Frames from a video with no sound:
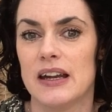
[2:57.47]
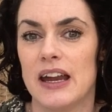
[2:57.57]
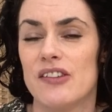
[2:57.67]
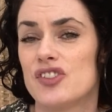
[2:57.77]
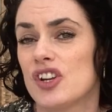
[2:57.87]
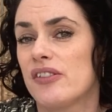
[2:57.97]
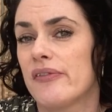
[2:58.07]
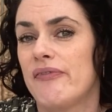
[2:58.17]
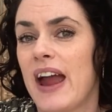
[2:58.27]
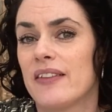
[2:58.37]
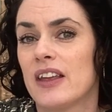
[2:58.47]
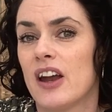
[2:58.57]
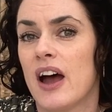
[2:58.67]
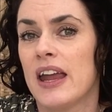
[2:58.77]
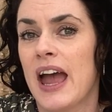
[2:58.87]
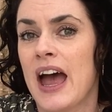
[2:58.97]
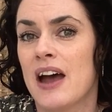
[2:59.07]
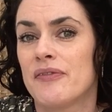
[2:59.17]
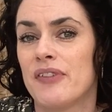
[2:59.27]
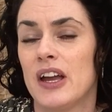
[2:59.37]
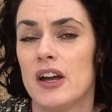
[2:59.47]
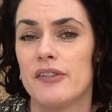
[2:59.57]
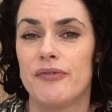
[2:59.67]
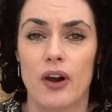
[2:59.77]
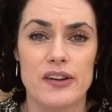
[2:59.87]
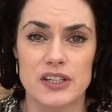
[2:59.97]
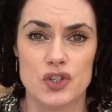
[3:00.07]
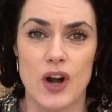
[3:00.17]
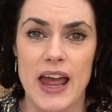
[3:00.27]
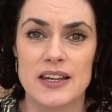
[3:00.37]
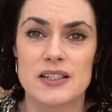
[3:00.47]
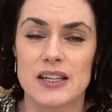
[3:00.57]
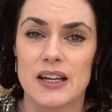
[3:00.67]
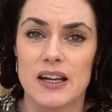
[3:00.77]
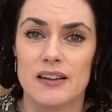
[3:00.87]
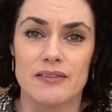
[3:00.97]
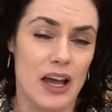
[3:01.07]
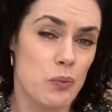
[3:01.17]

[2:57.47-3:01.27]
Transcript: it's just the fact that I have followed a trend, they're